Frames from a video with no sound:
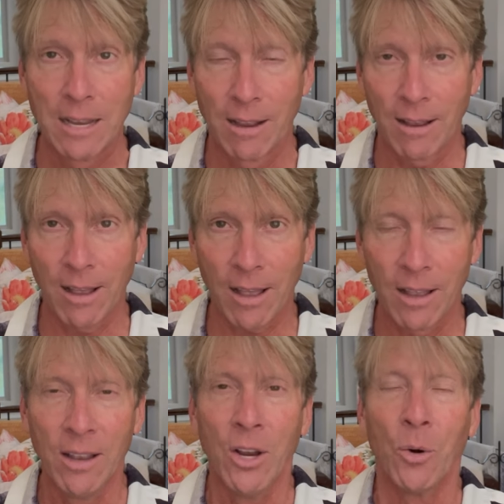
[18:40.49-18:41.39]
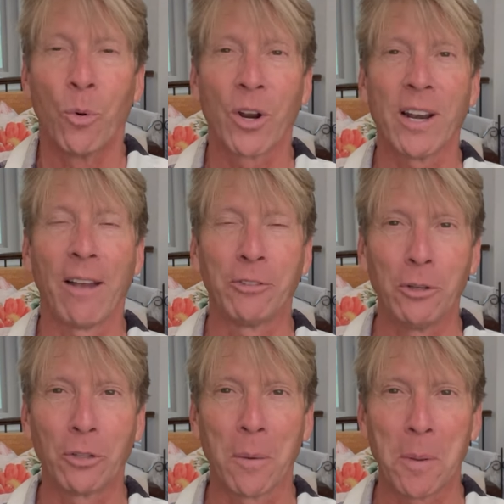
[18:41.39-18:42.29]
Ah, we're going to have to do
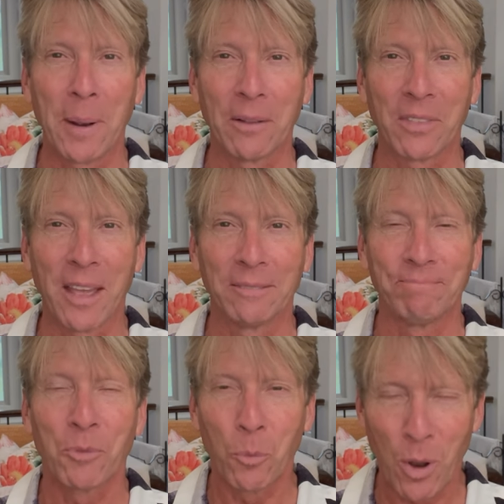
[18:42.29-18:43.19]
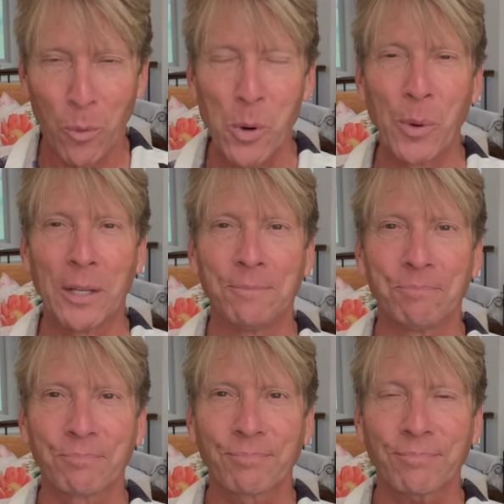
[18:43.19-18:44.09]
something about that. Well, we will.
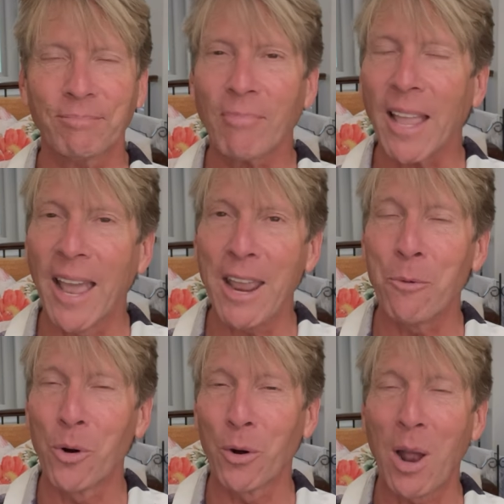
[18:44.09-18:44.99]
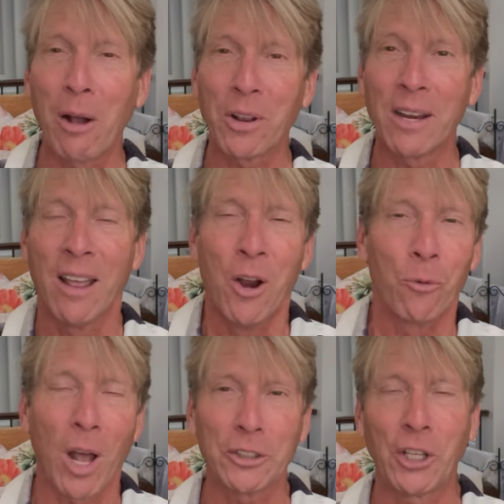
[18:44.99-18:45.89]
Hey, we're out in
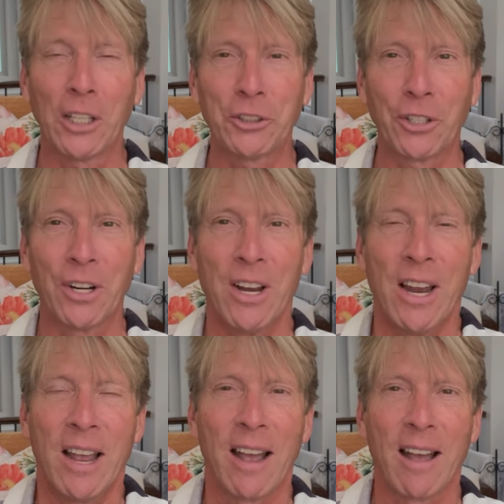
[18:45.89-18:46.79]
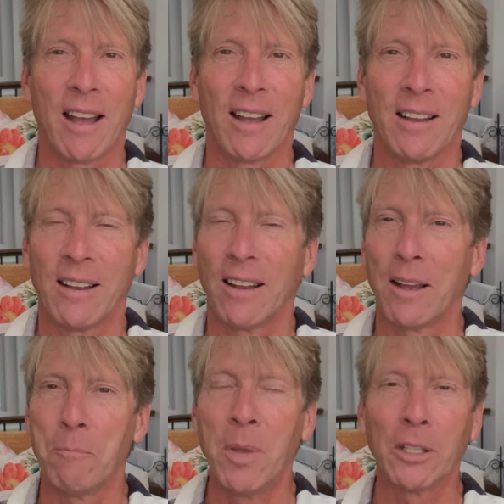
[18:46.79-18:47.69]
Rochester, uh,
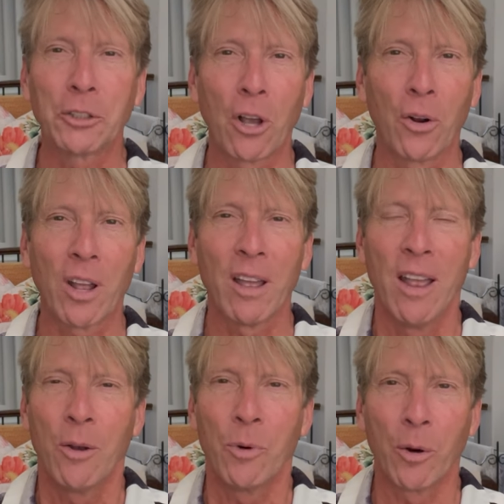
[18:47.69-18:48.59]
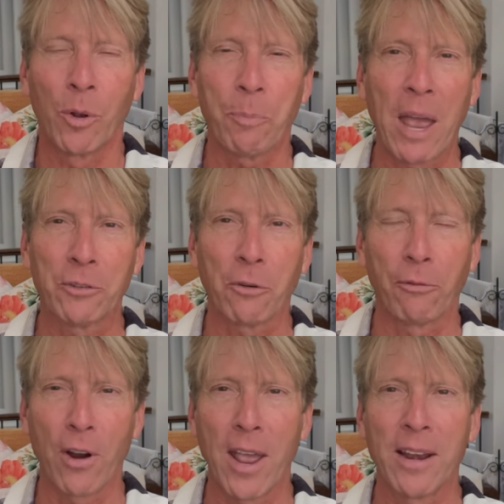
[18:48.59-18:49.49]
uh, Minnesota. We are with Pastor
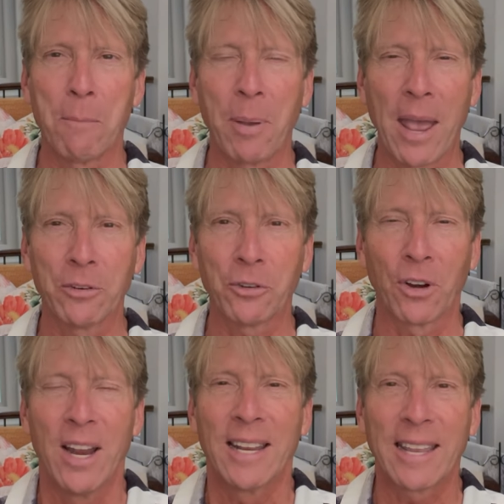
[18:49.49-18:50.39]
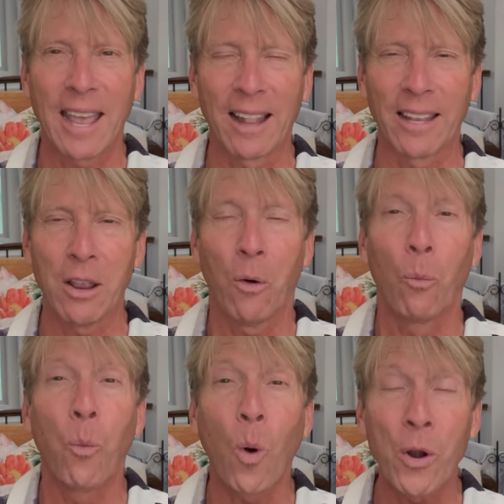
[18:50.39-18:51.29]
Fred and Pastor Kelly,
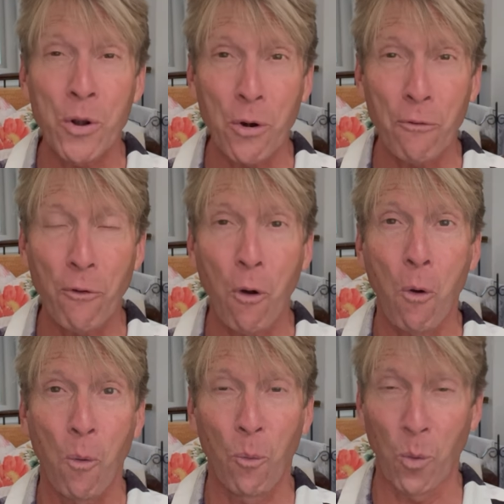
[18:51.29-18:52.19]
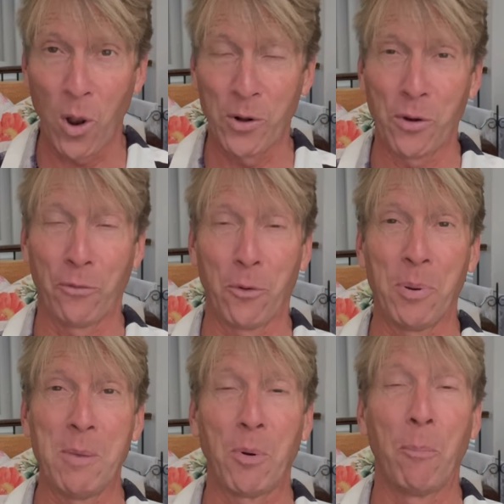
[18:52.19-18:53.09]
wonderful, wonderful
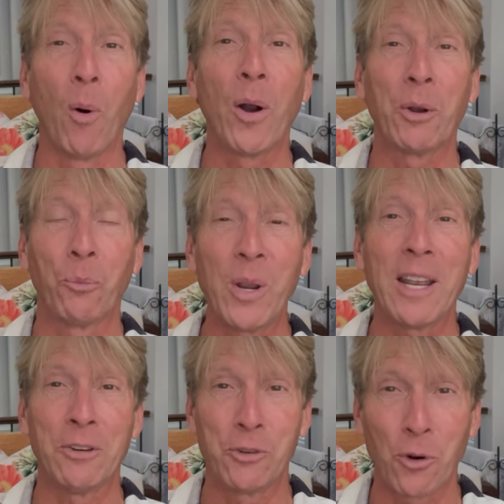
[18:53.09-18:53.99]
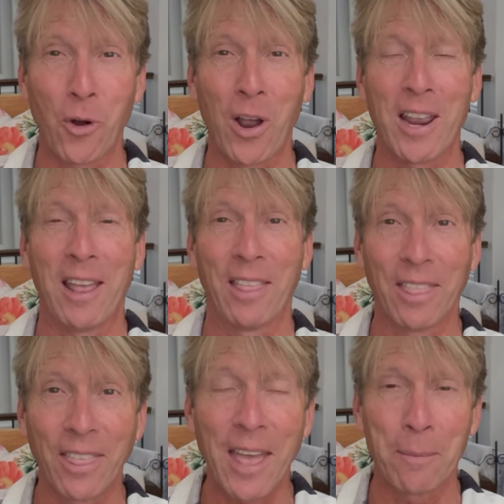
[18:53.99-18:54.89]
people. Boy, did we enjoy
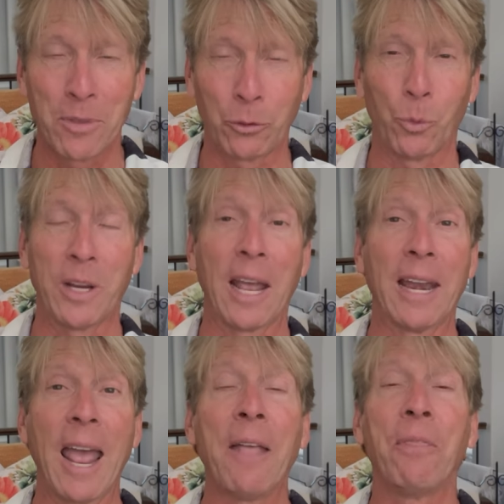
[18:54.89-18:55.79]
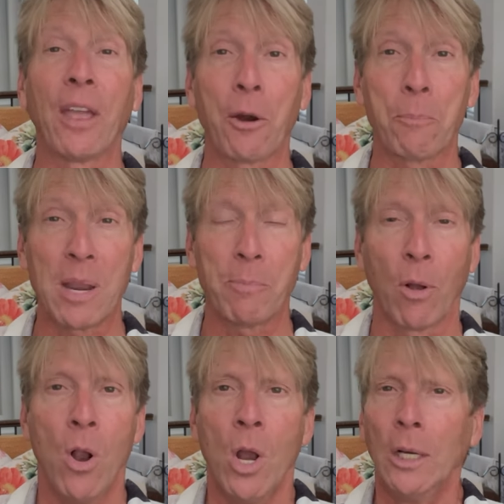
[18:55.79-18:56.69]
them this weekend and their
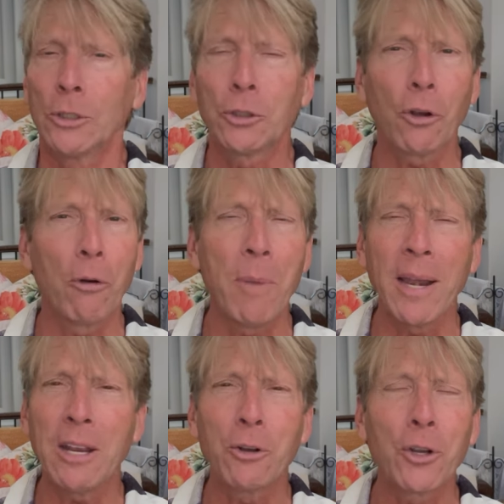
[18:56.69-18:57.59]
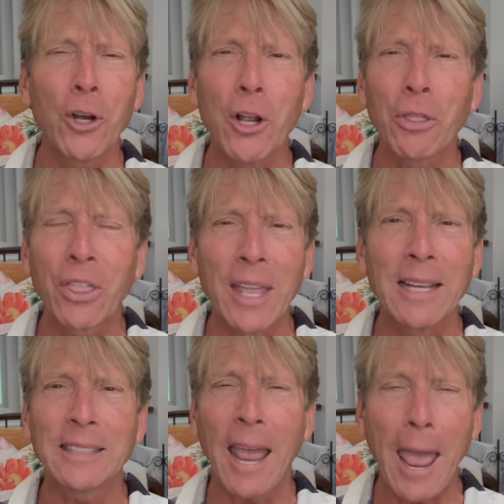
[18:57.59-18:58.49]
people. So many good
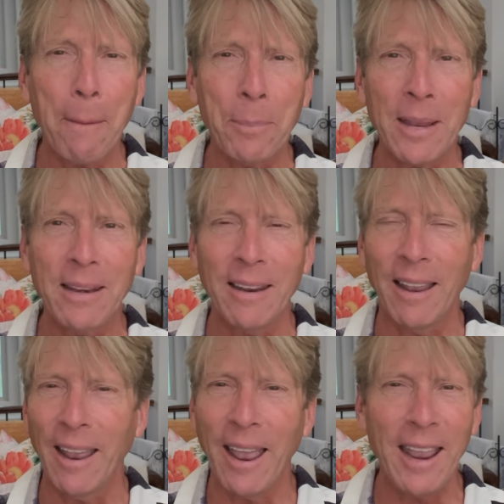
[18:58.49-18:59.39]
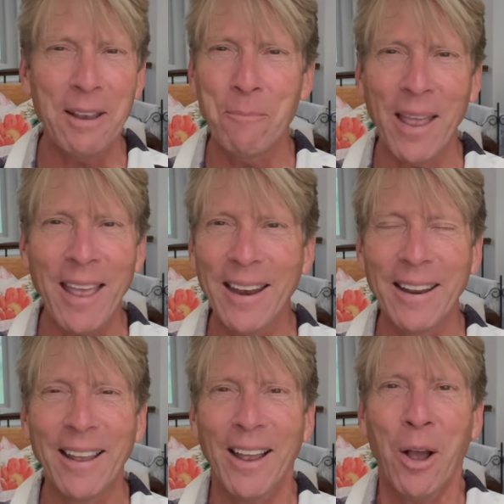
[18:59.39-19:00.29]
things happened. Amen.
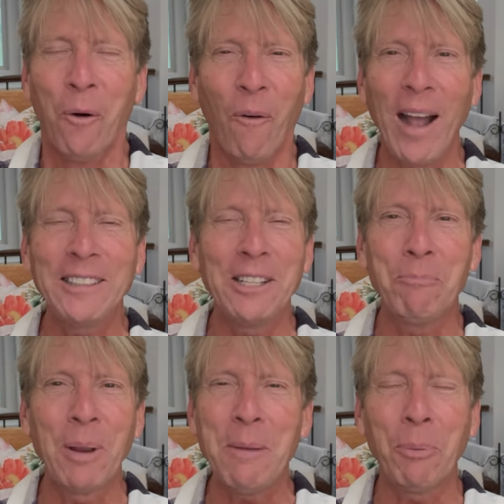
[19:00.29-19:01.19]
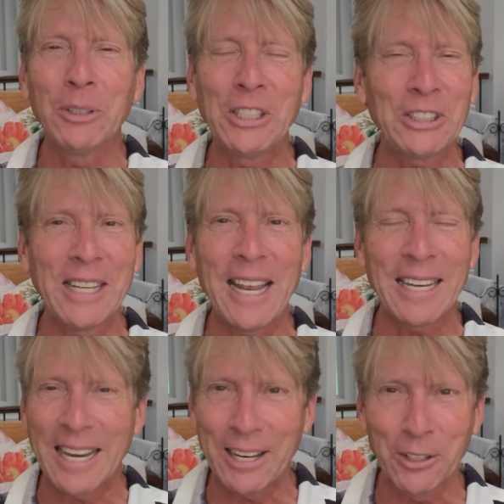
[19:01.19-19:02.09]
Watching people just get
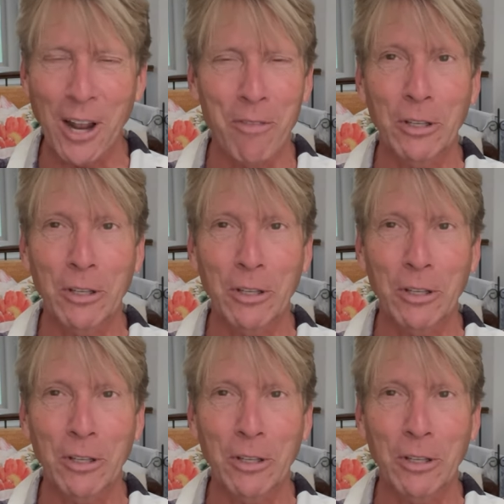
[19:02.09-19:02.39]
healed on the